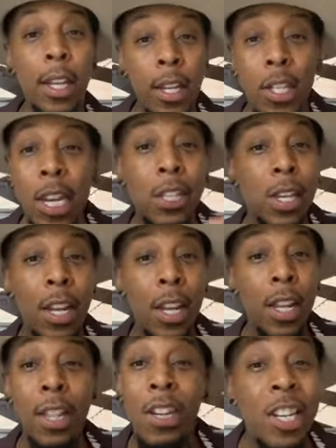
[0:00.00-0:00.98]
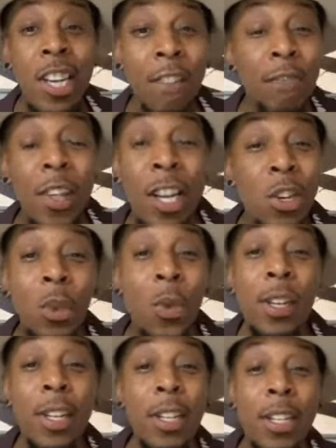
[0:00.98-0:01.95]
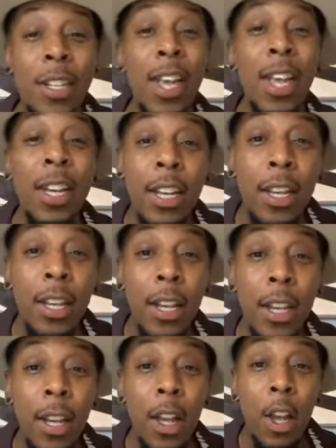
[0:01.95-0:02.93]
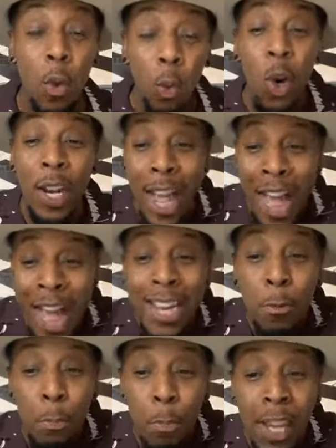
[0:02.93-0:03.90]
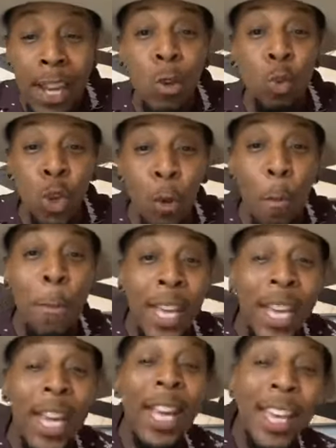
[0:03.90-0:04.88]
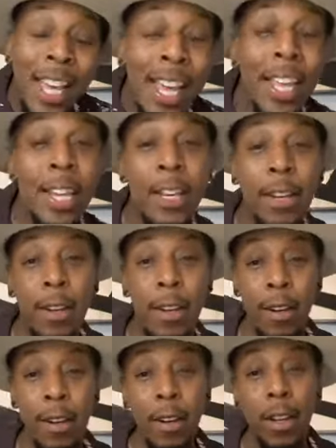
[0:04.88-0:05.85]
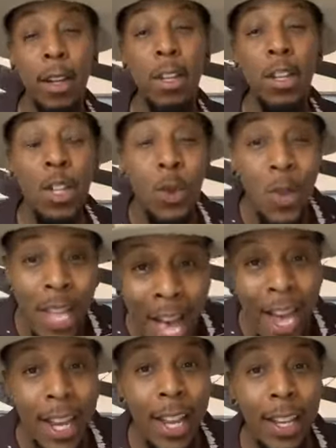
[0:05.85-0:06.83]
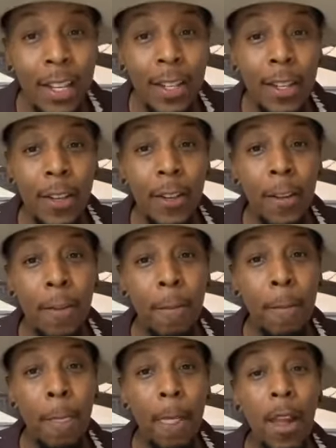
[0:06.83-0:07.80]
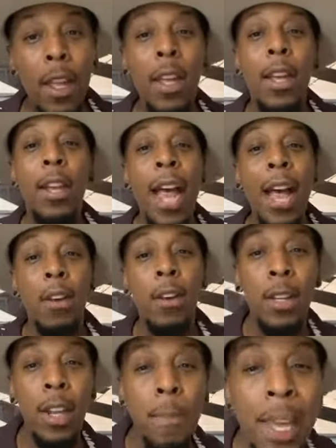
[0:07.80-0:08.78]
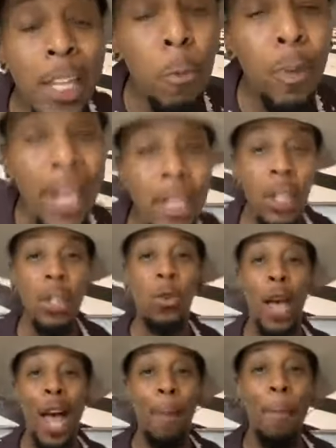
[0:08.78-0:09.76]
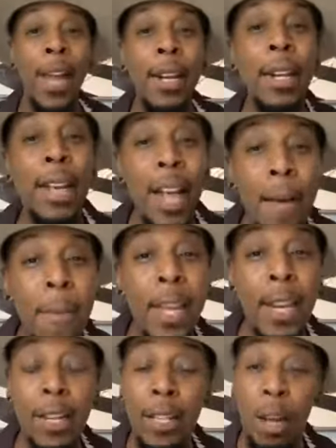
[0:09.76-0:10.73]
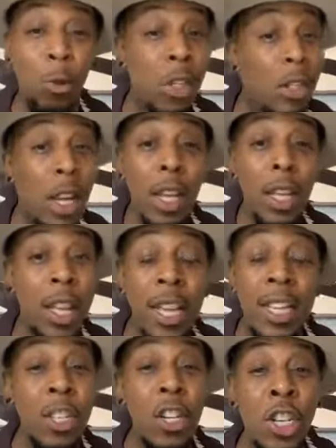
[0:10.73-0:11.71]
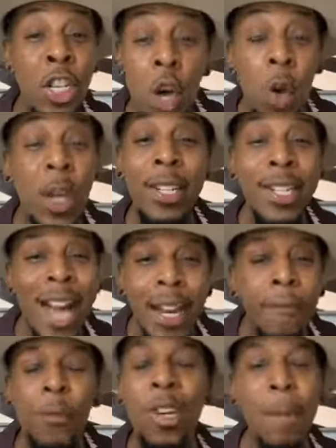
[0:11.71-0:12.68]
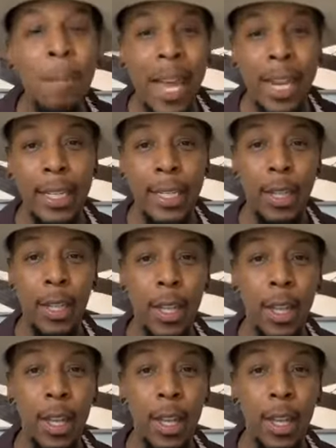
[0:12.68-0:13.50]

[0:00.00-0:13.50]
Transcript: It's just there's nothing new under the sun. What has been will be again. Do you got it? Now, let me explain to you. I made a comment that was it's no it's not up for debate.